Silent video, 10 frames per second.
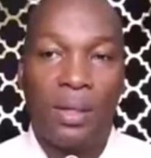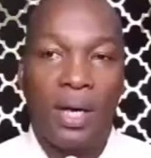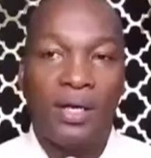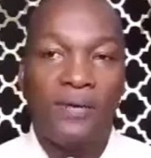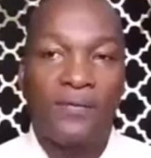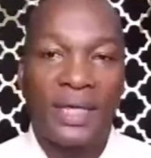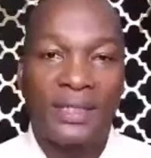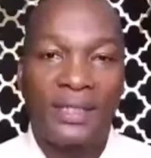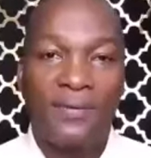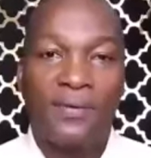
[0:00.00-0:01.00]

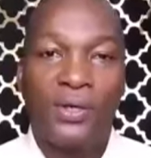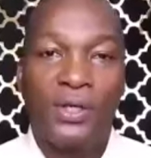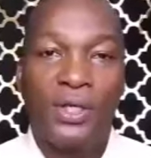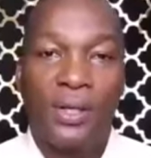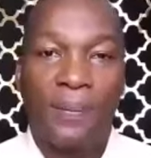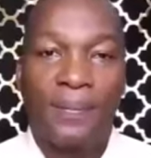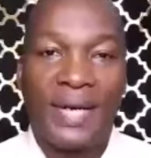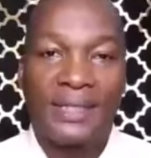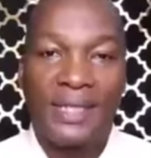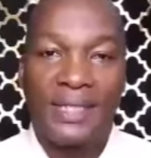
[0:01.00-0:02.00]
Reflective
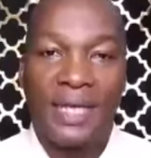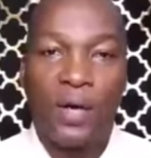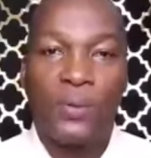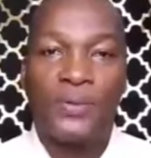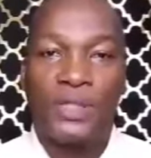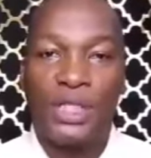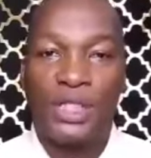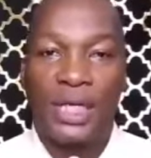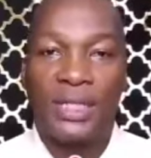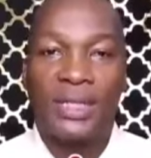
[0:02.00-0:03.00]
practice helps
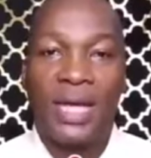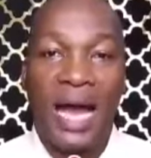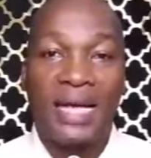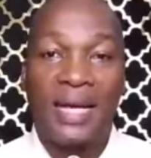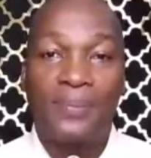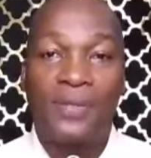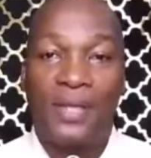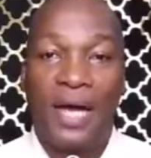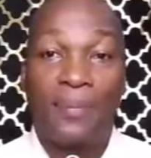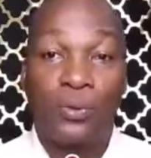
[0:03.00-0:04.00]
teachers adapt
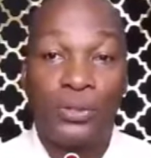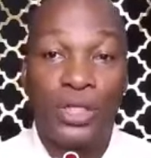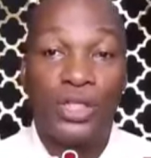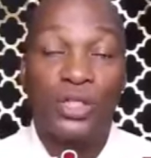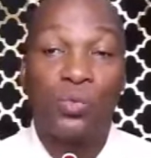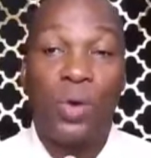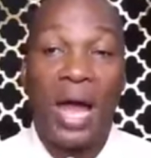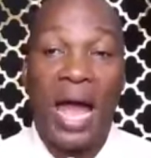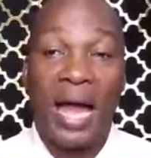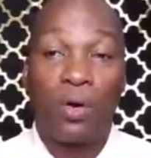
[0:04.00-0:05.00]
their approaches to
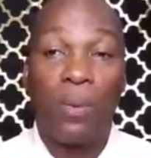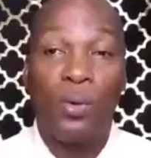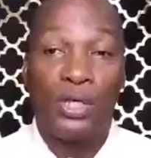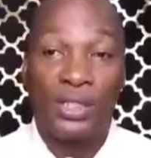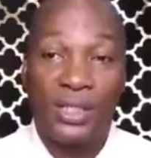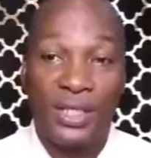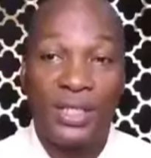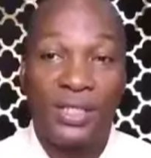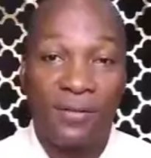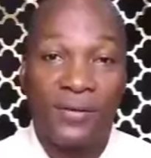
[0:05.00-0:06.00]
accommodate
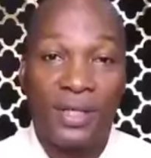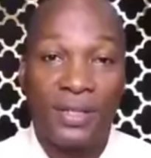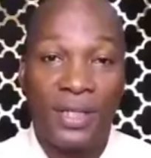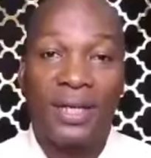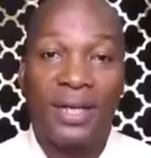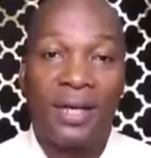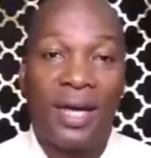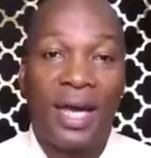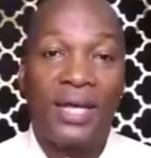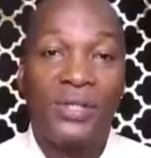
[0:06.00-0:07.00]
these differences,
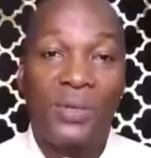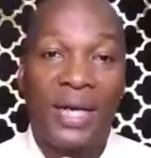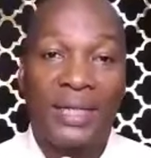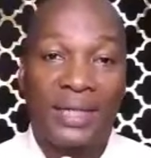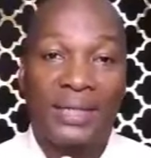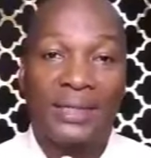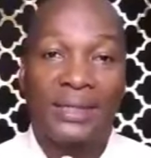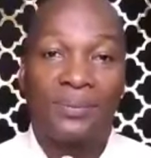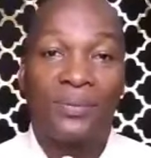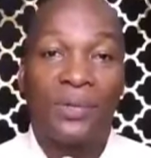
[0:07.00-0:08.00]
ensuring that
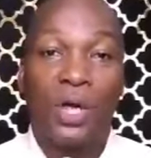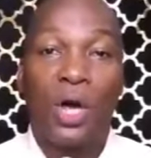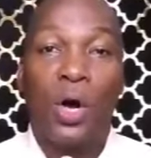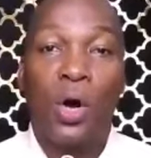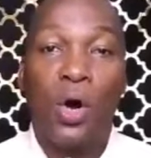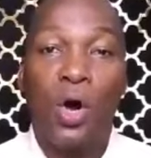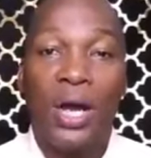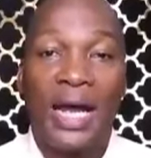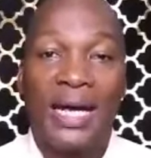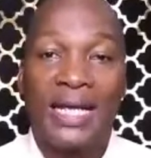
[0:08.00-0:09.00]
all
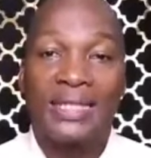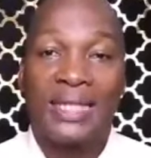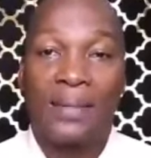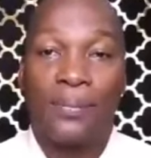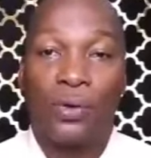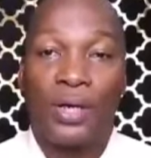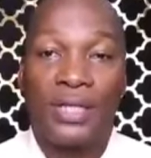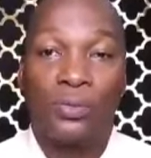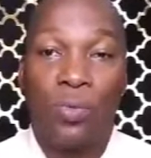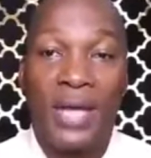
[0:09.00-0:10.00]
learners can progress
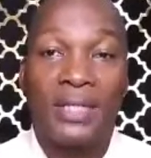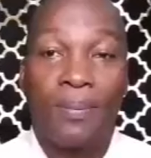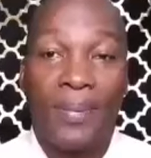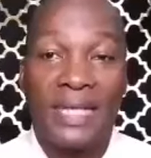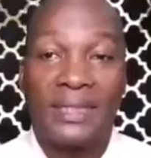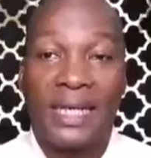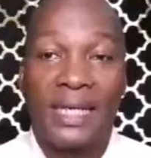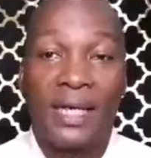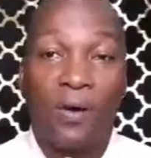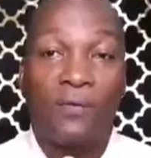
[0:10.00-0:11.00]
towards
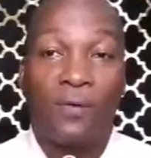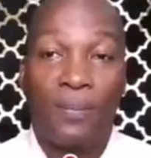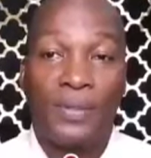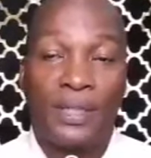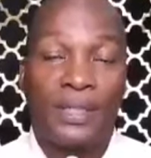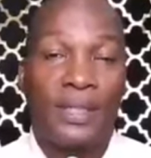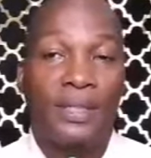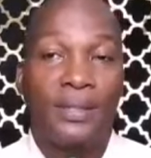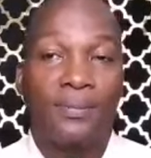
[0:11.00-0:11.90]
mastery of competencies.